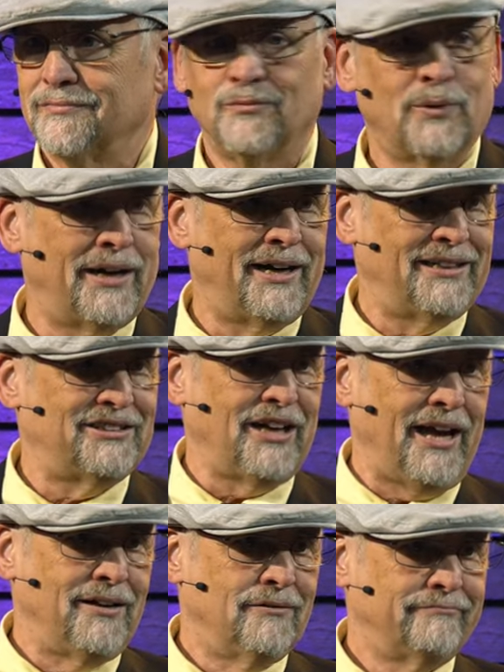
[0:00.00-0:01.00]
What did he
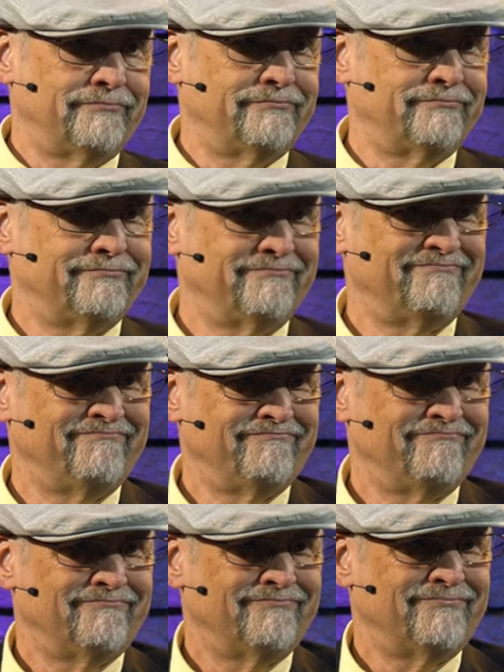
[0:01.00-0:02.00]
say?
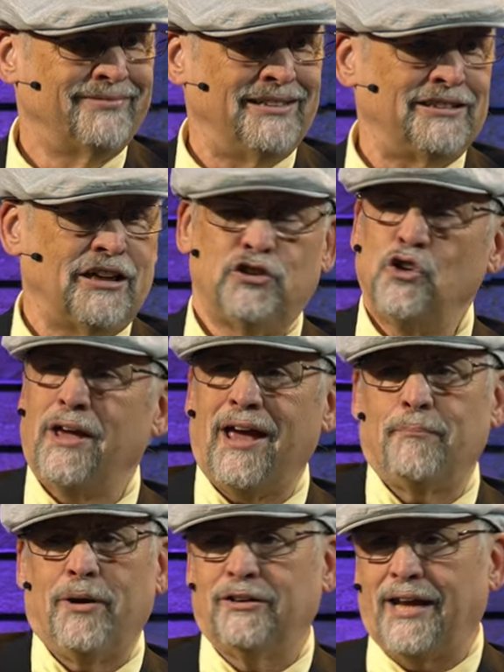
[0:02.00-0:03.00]
He says, You
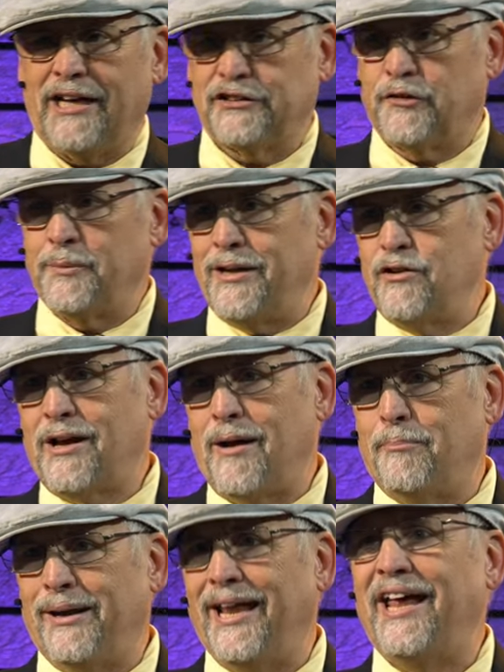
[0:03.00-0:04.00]
can't build a house for me, you
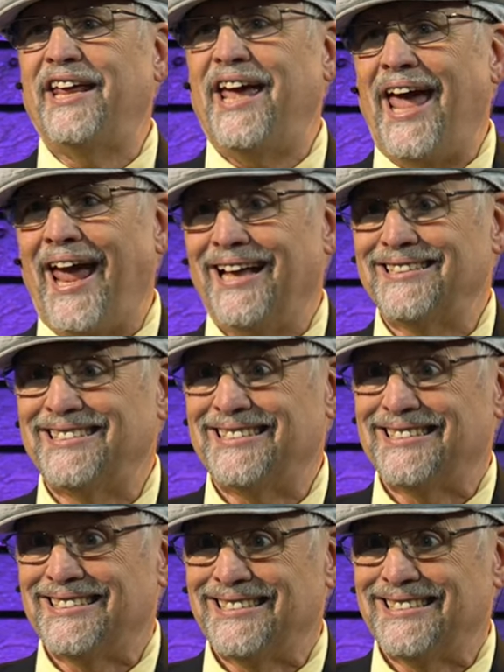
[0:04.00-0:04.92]
got bloody hands.